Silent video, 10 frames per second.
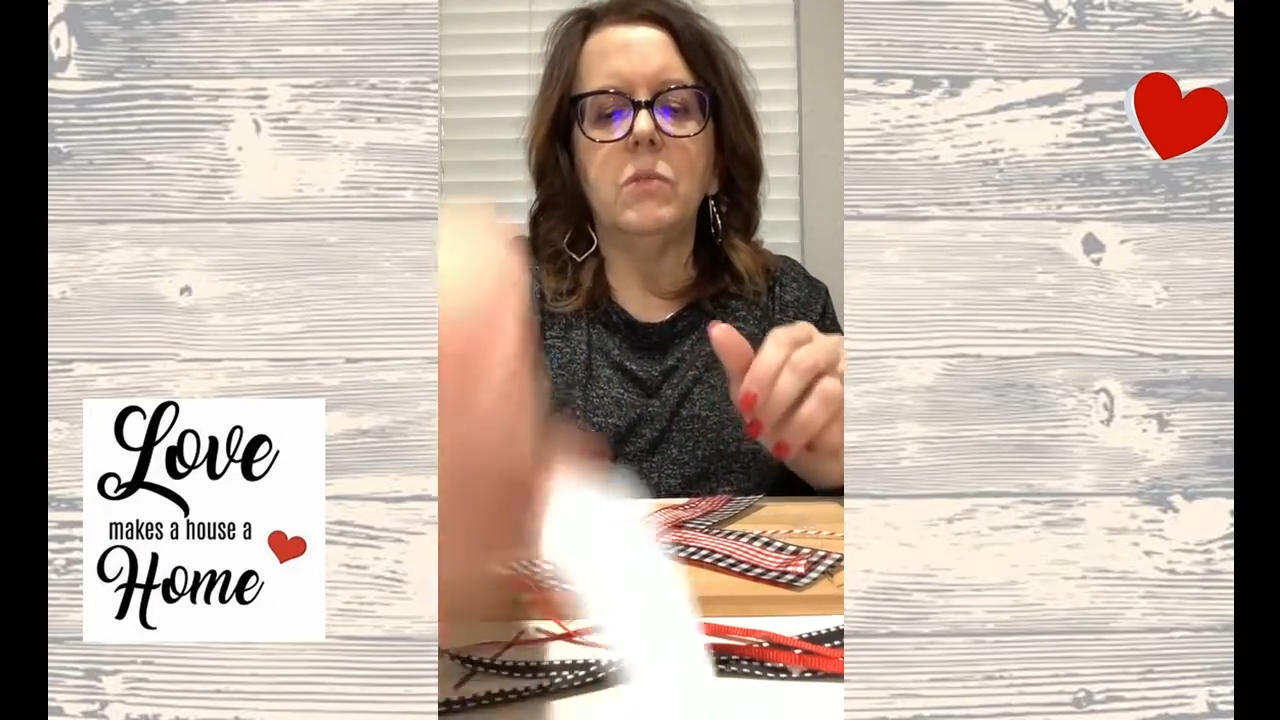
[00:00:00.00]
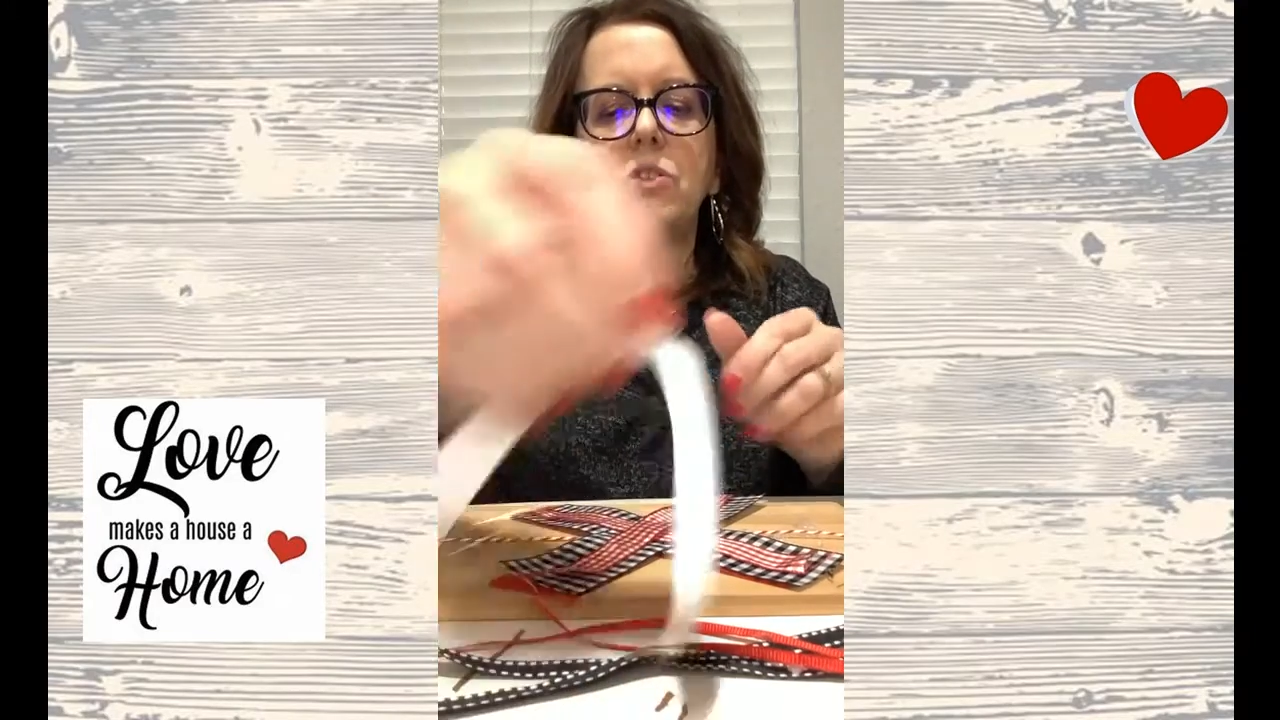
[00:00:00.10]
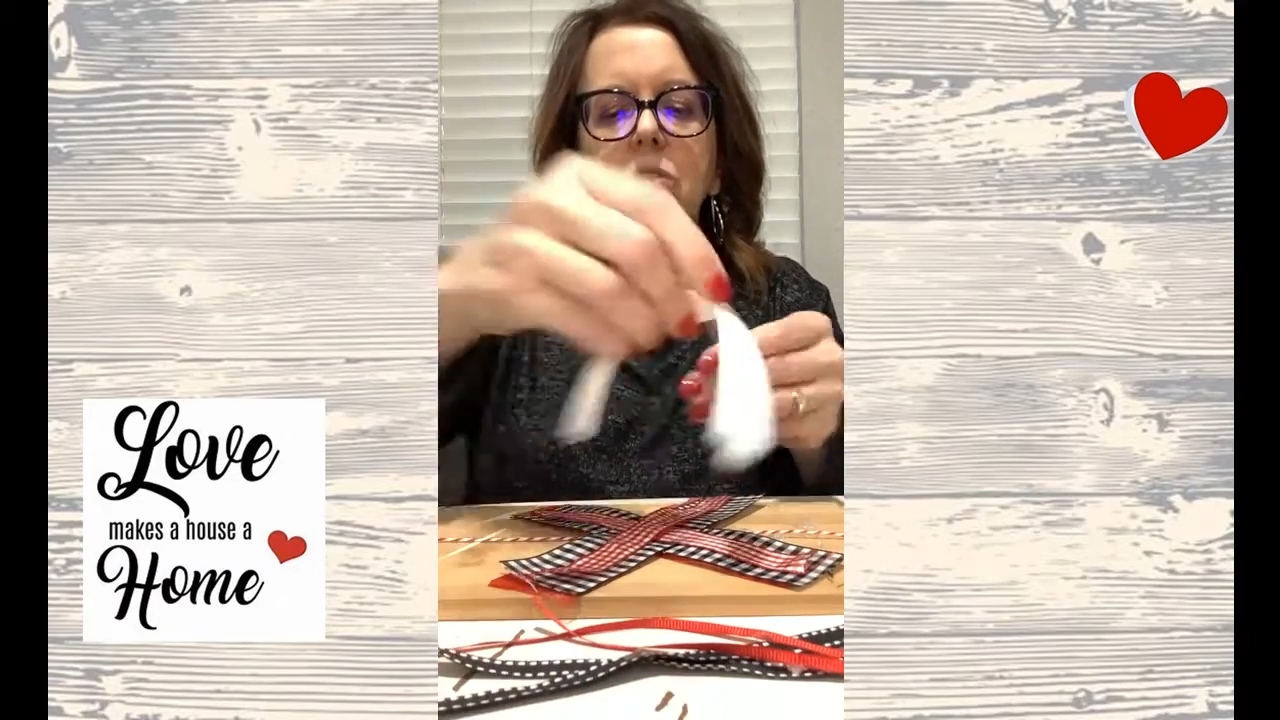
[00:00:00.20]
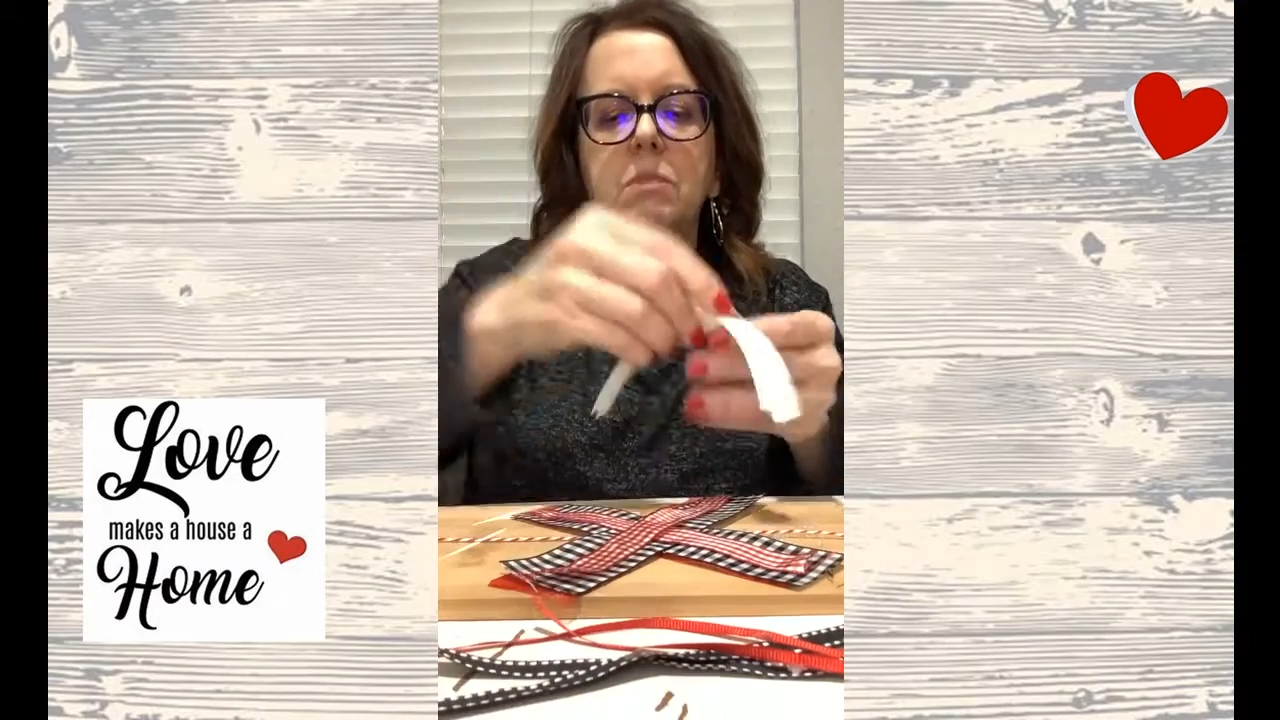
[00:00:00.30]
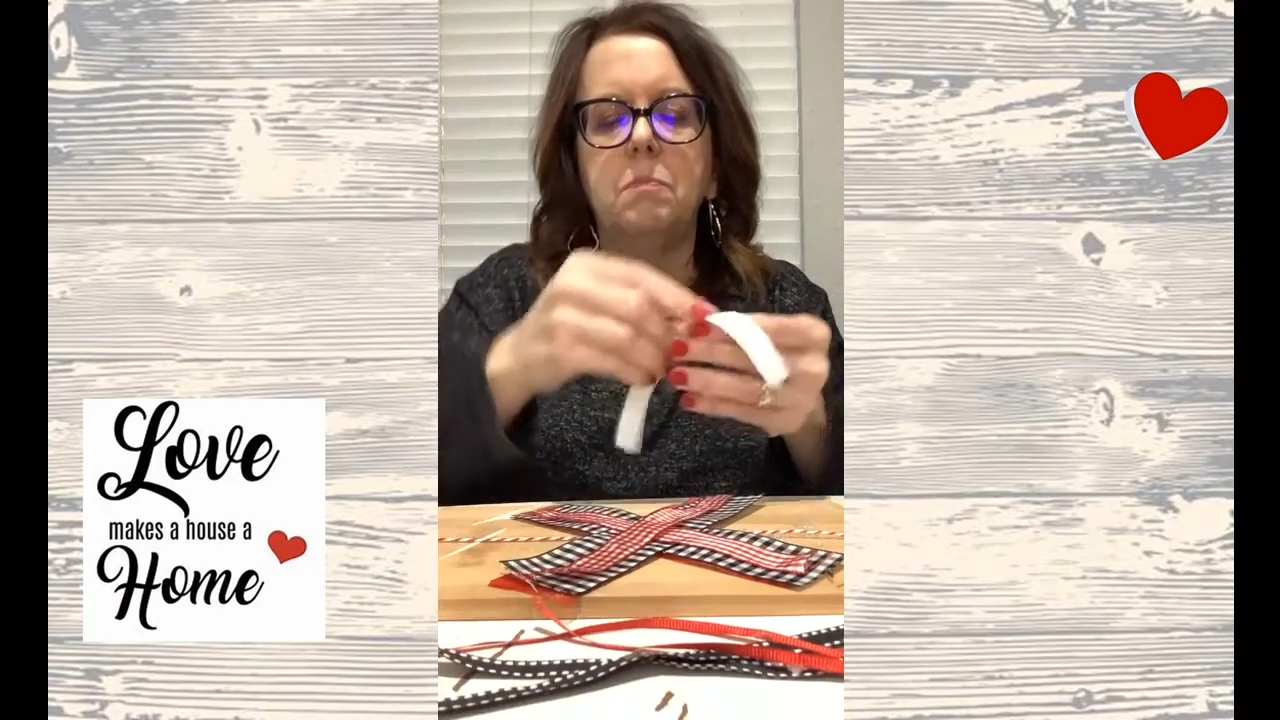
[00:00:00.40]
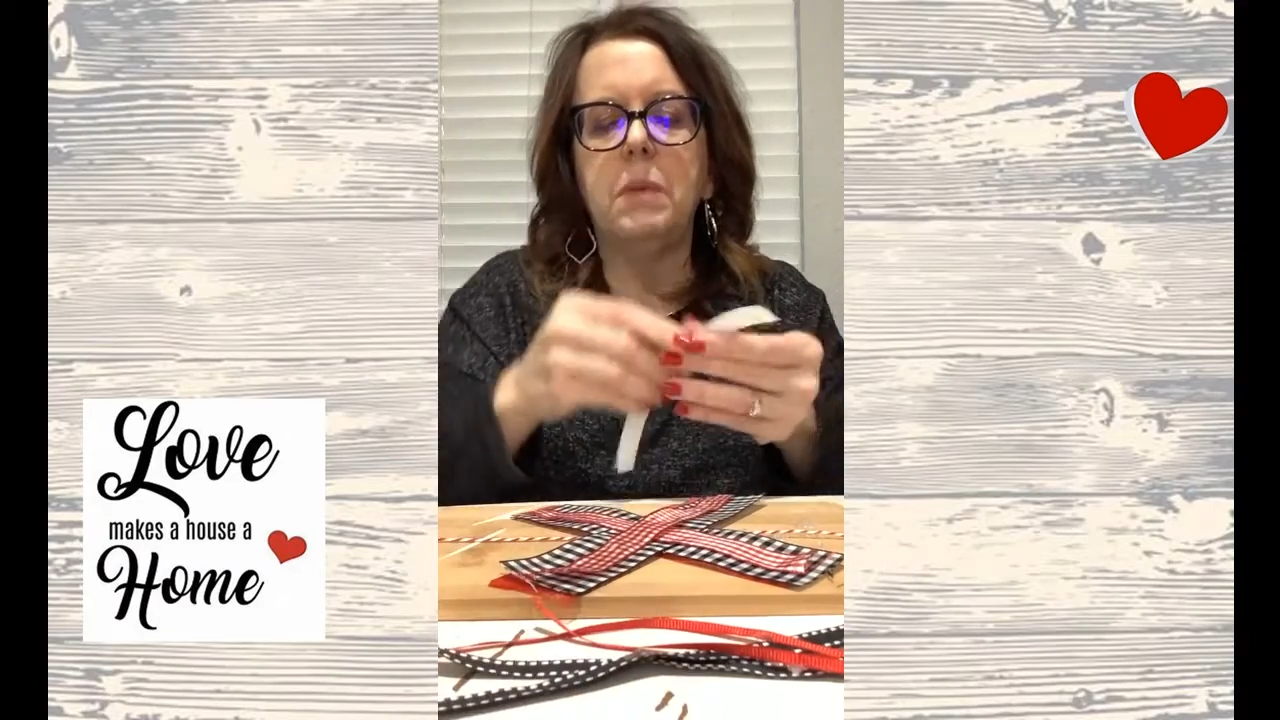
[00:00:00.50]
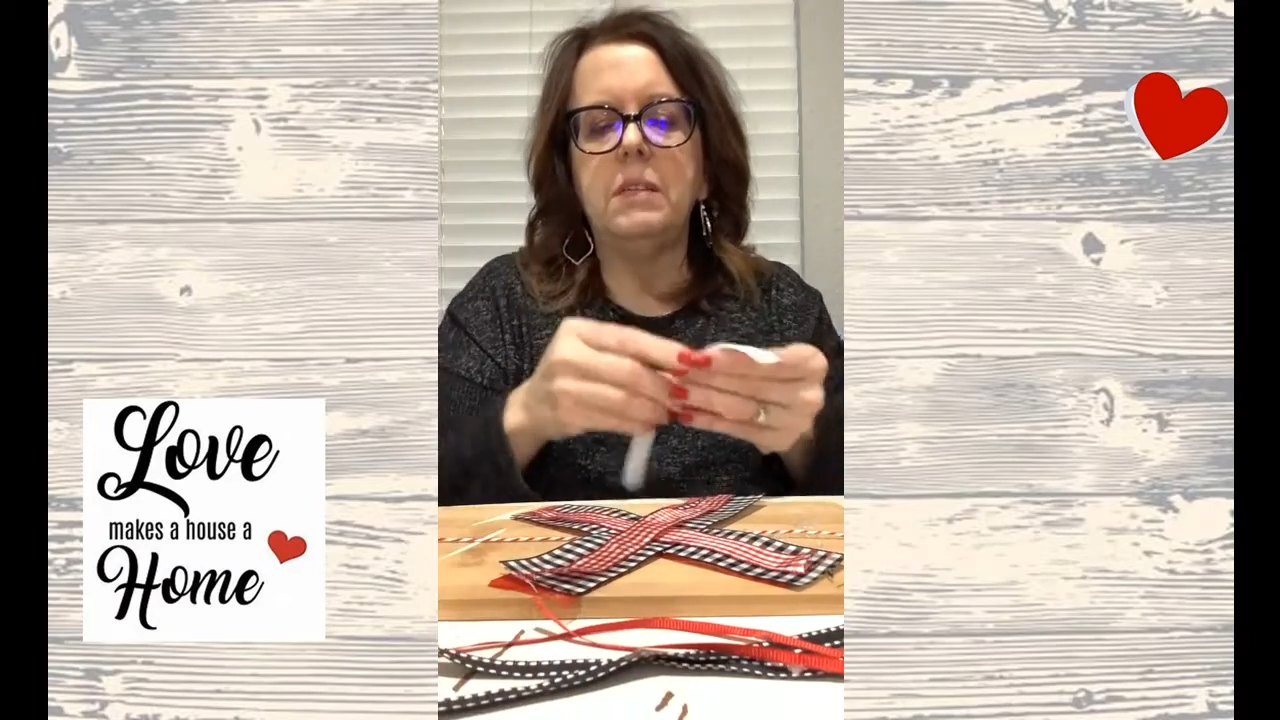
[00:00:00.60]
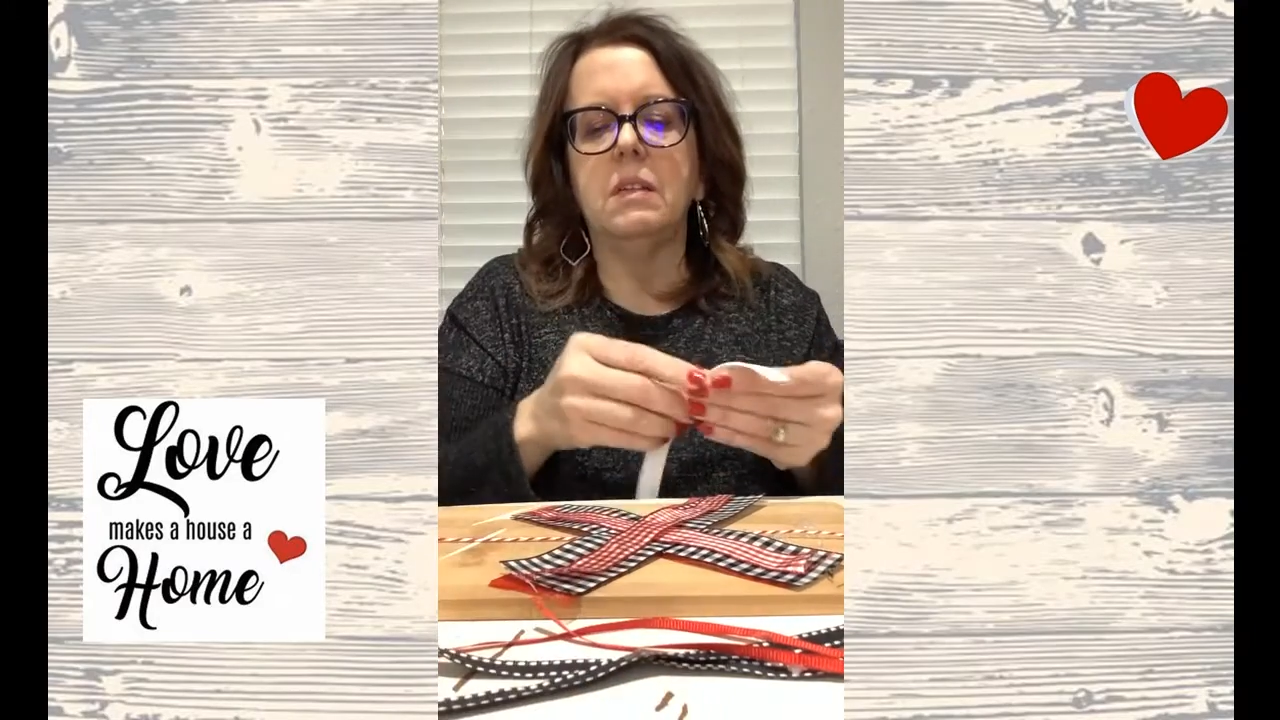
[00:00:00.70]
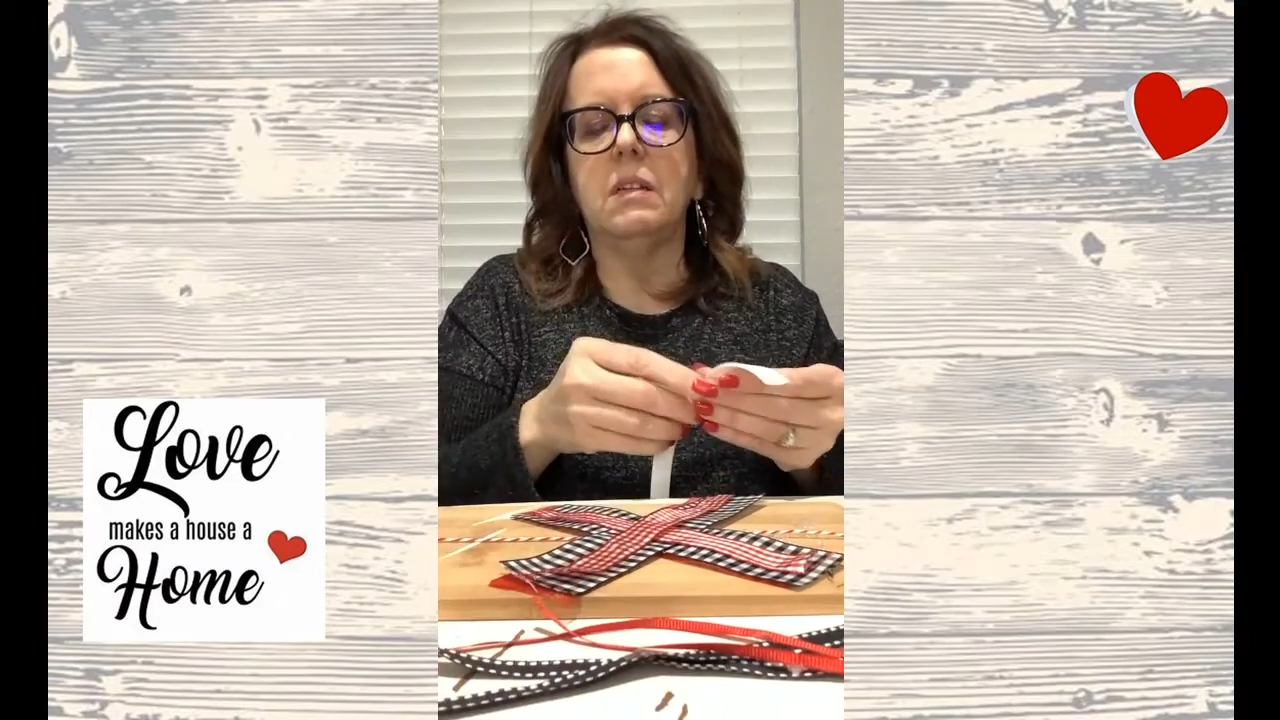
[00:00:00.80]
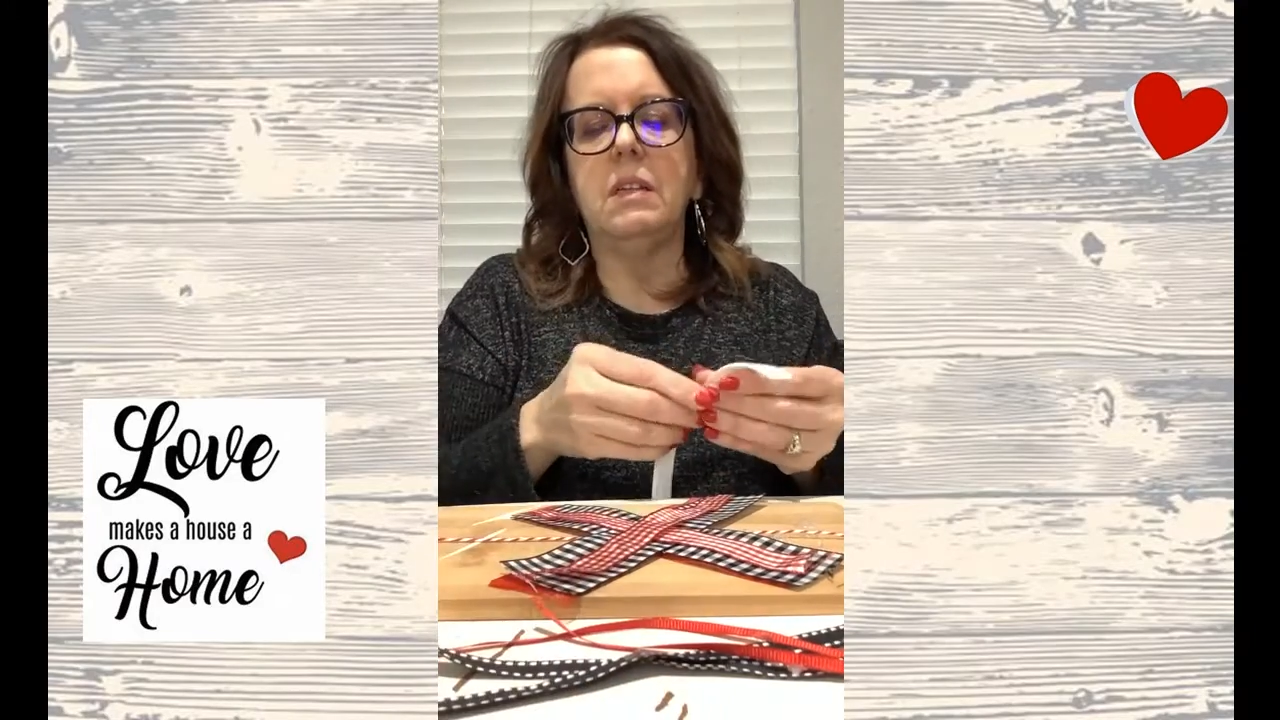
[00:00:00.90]
which is
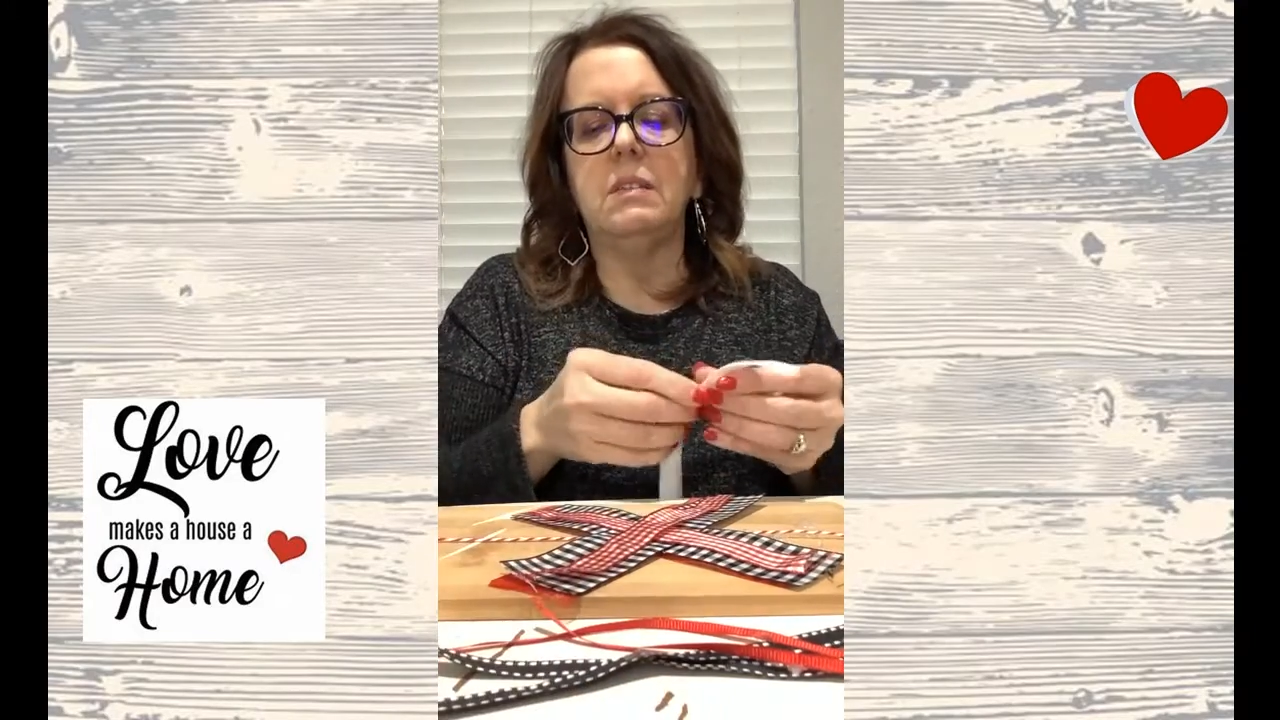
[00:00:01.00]
basically